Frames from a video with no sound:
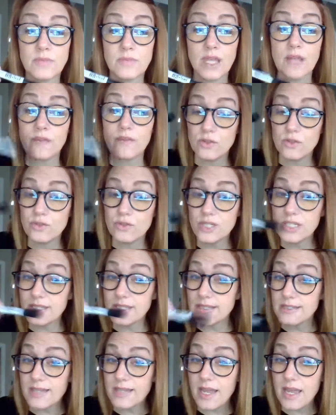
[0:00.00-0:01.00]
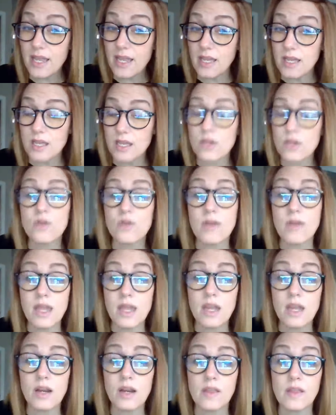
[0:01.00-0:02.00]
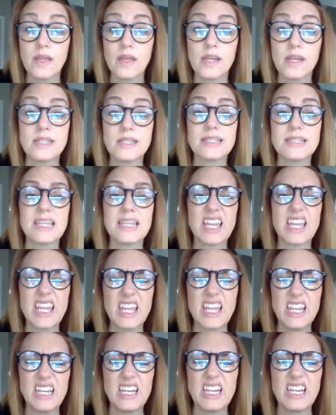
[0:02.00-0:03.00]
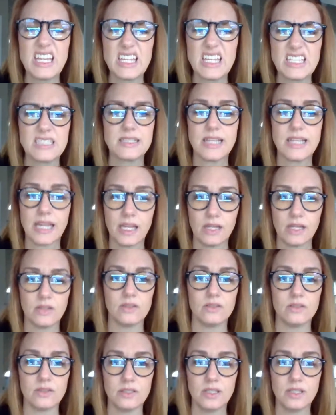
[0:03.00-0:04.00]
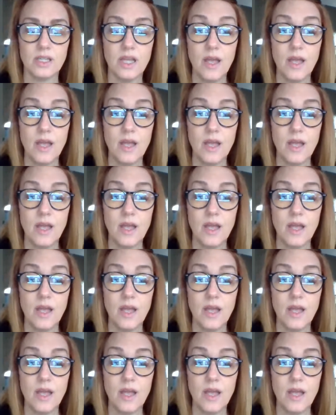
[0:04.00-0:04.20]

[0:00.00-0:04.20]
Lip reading: If you just say it, you hear that it's the ending sound.